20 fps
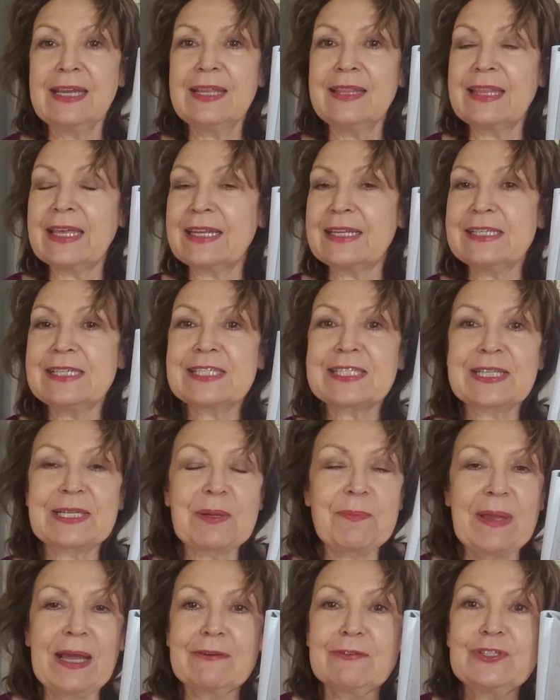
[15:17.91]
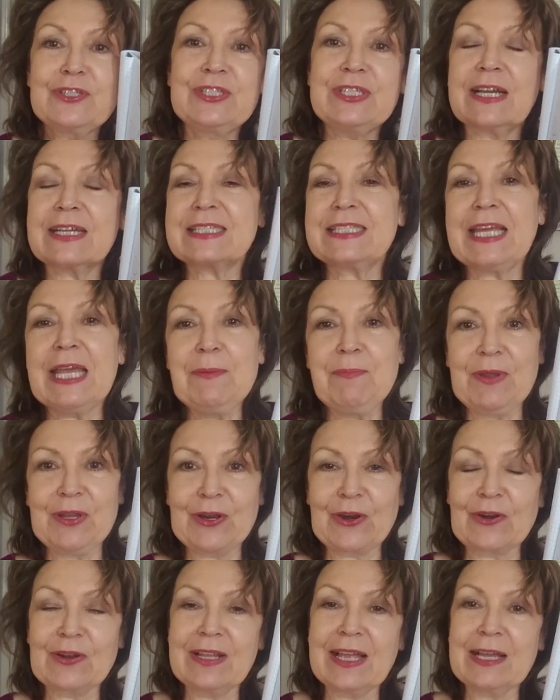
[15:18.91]
that isn't about duct taping
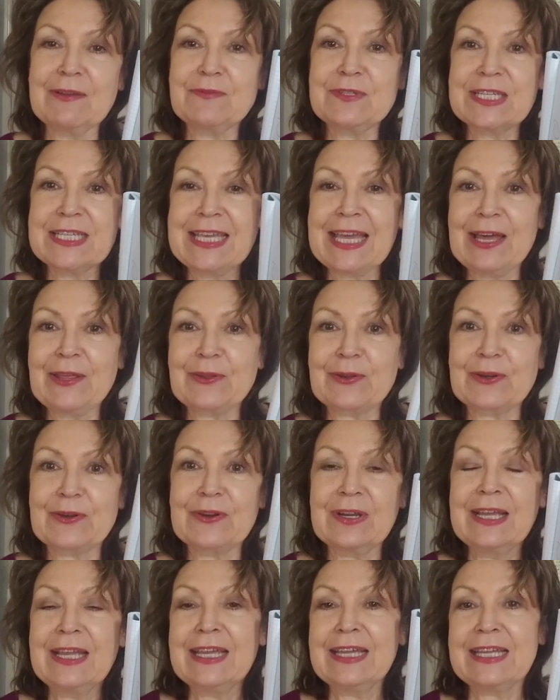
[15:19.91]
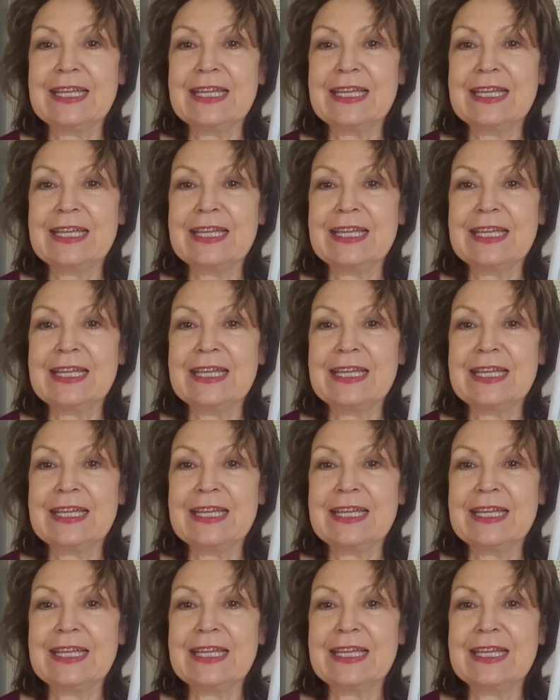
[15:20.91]
our life together.